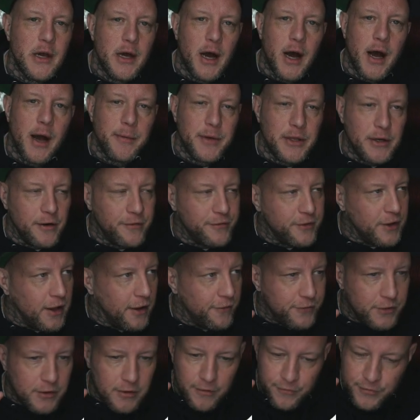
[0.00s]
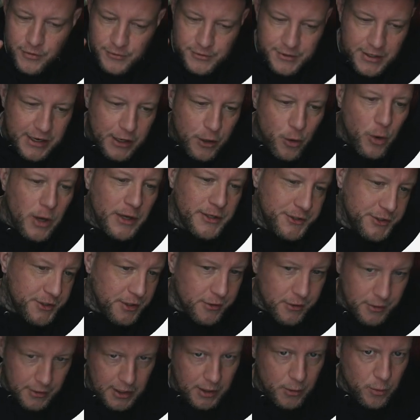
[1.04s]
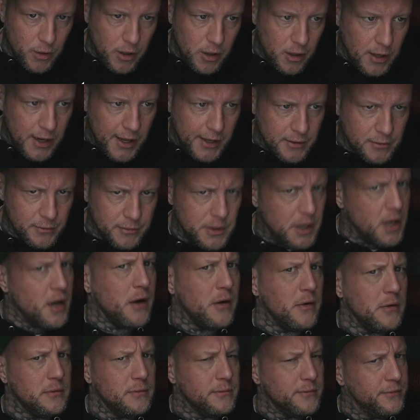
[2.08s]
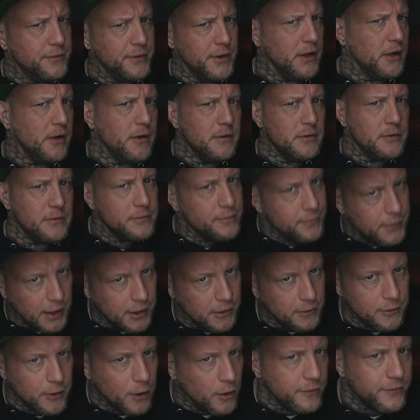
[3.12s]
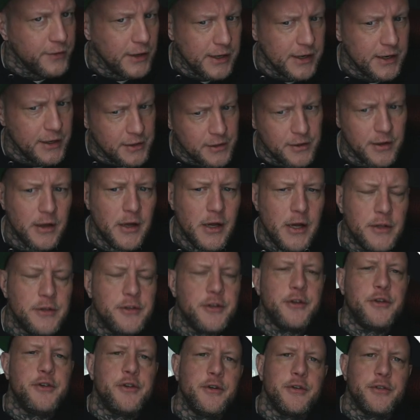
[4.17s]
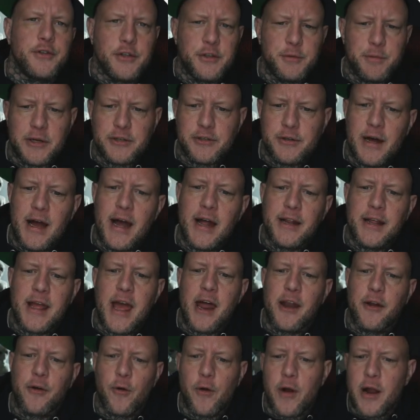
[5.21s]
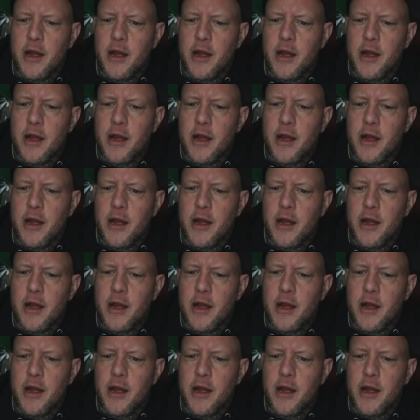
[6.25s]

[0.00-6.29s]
if there's any question, you're like, well, I don't know, Phil, I don't know if I need to choose a special ad category.